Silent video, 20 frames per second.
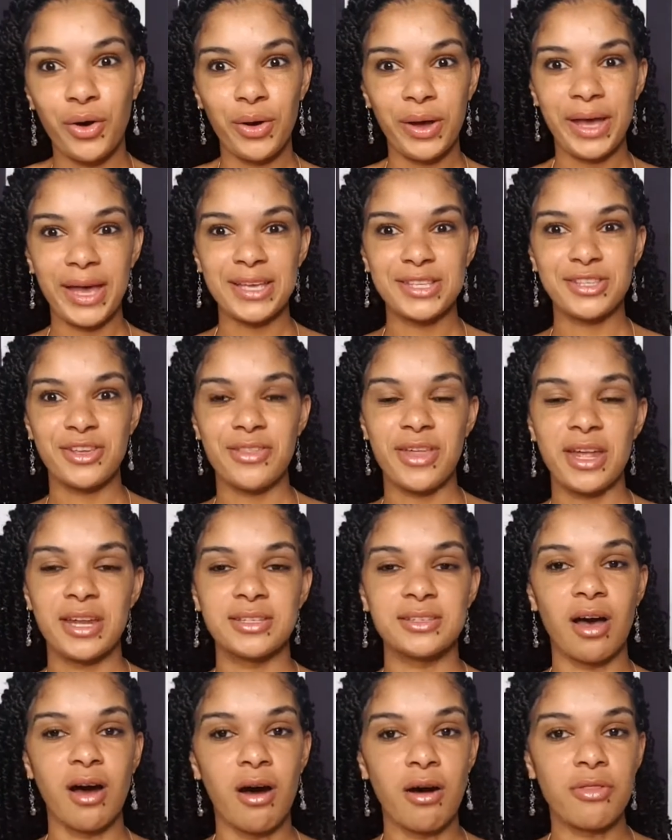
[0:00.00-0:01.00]
Okay, so that
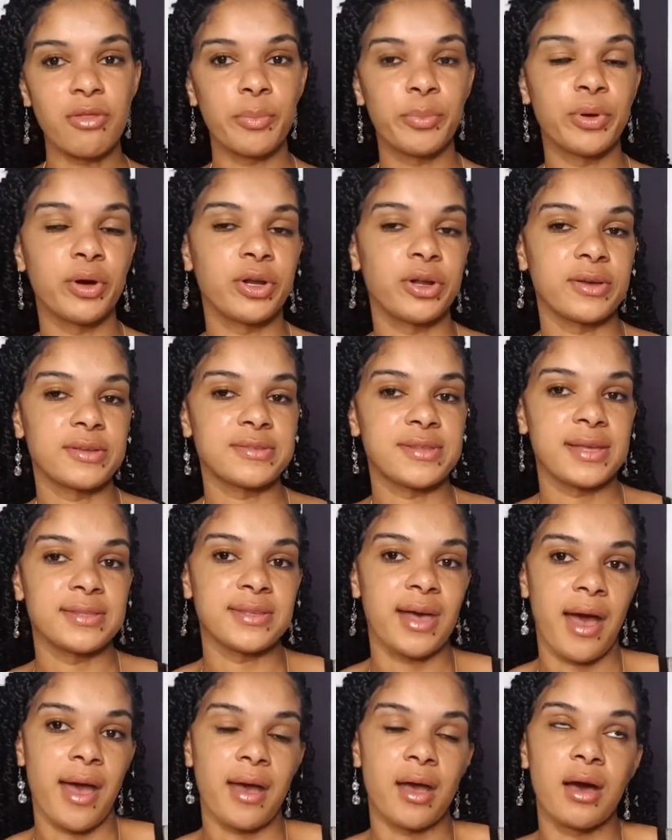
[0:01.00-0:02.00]
is all the products that
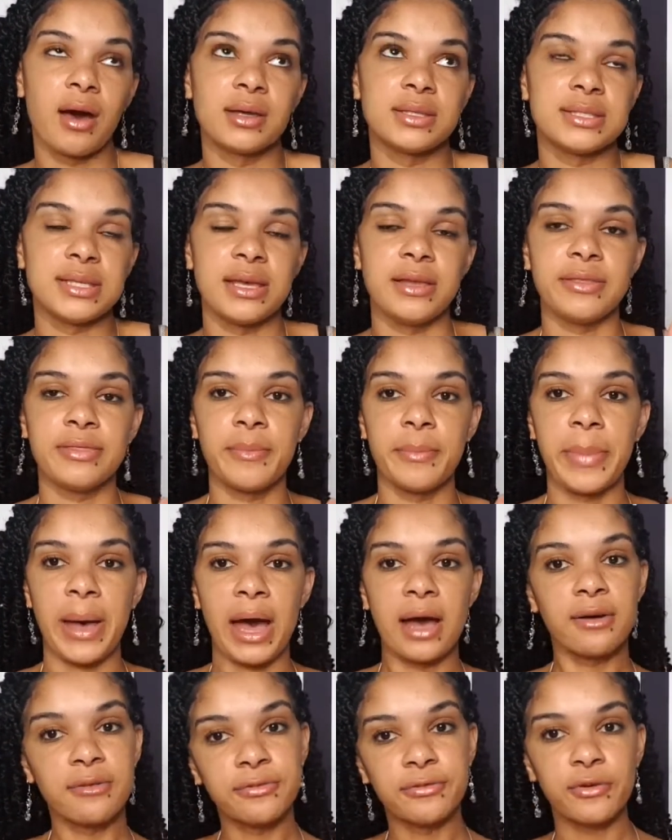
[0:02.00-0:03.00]
I got in the
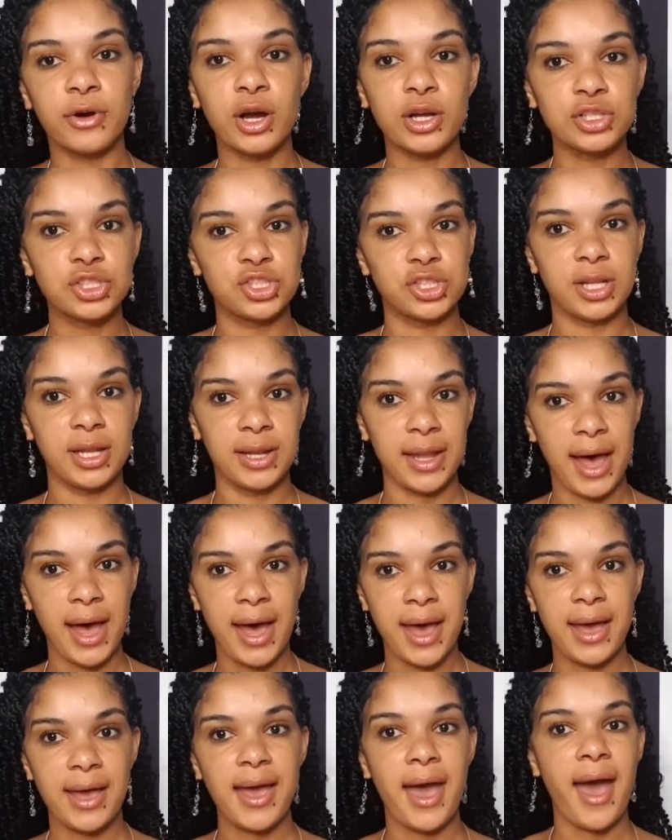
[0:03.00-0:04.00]
bag for
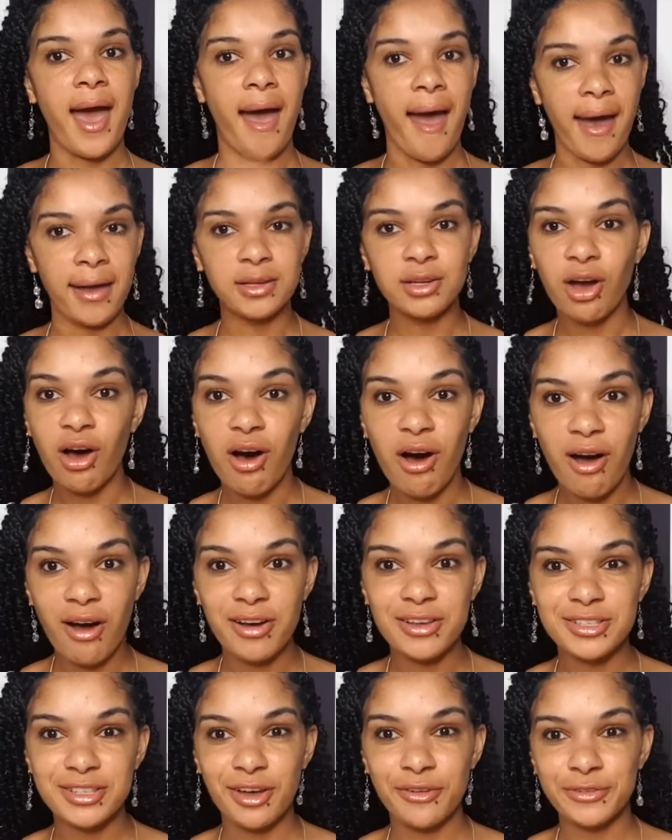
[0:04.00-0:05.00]
July and
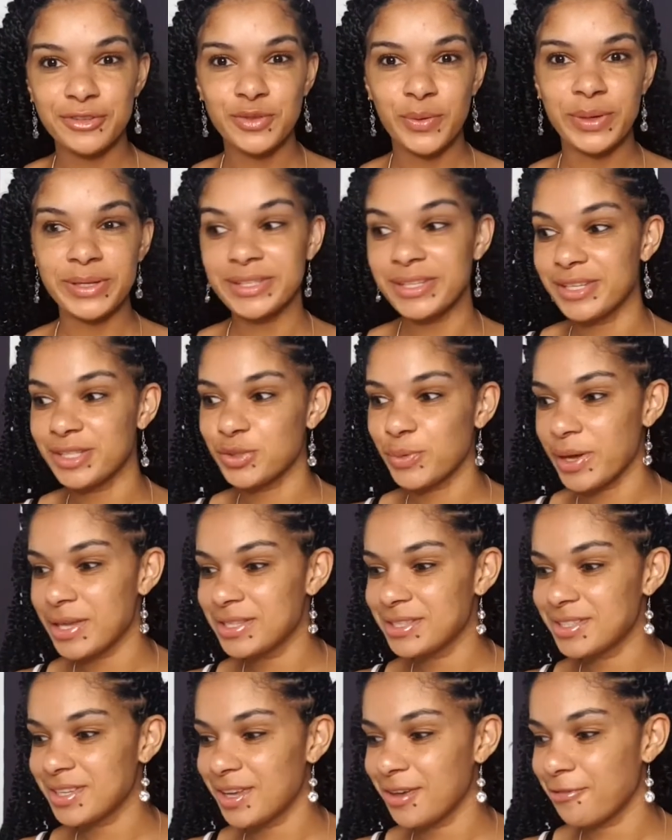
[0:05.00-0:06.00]
August of
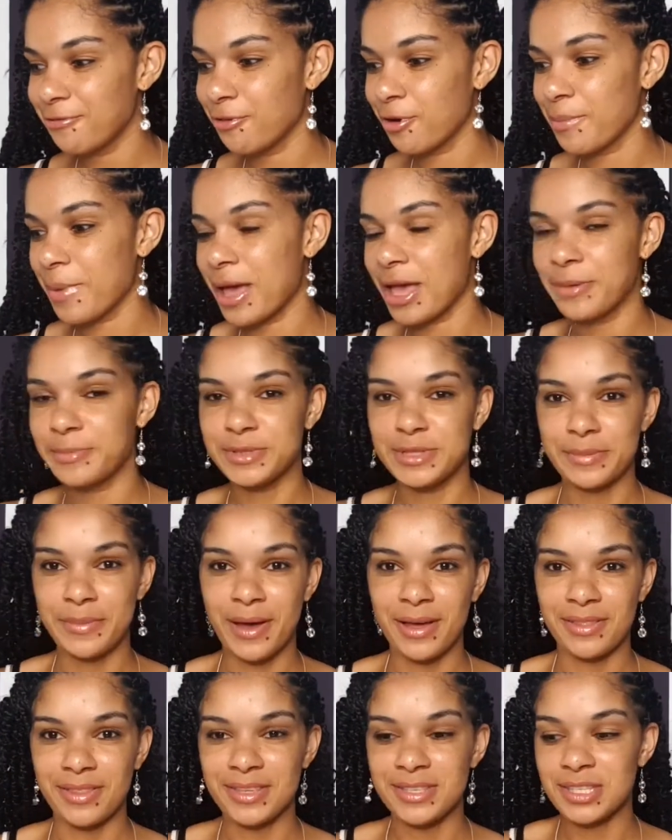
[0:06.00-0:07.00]
2020 for my Ipsy
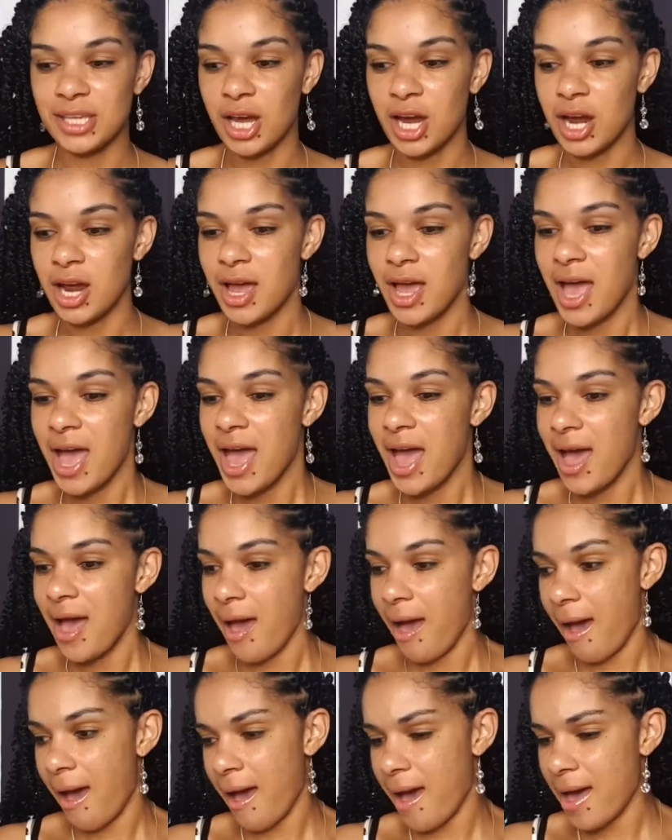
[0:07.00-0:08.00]
bag this year.
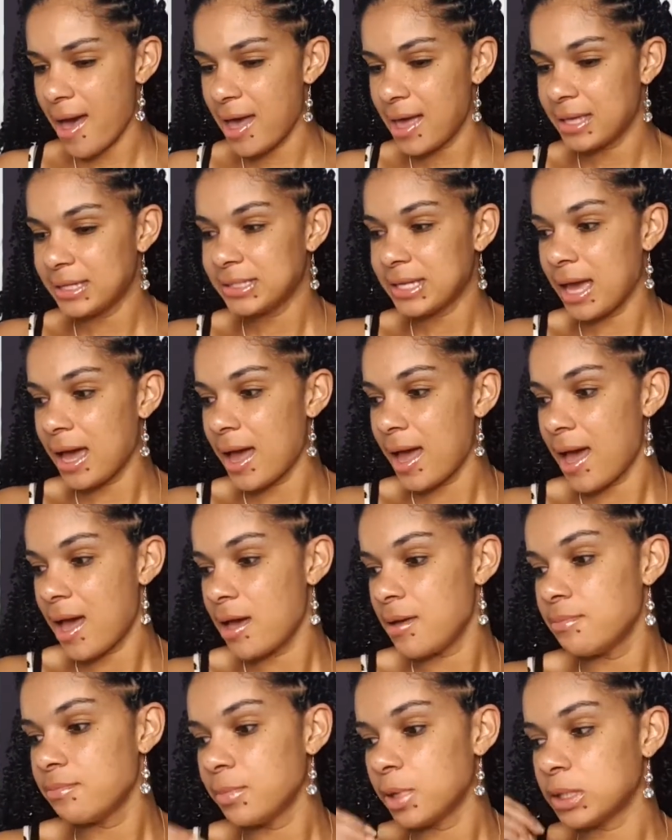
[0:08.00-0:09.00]
And
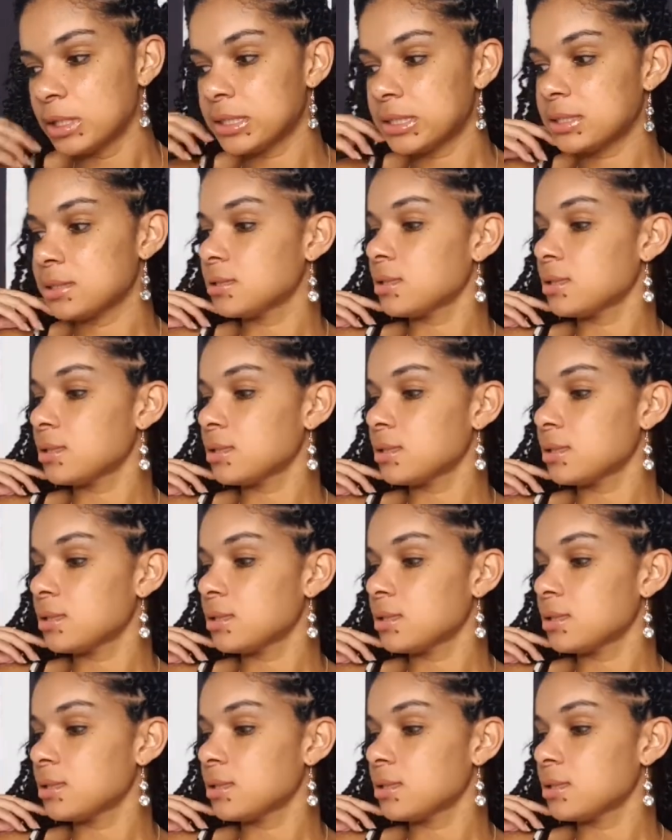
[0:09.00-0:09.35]
I must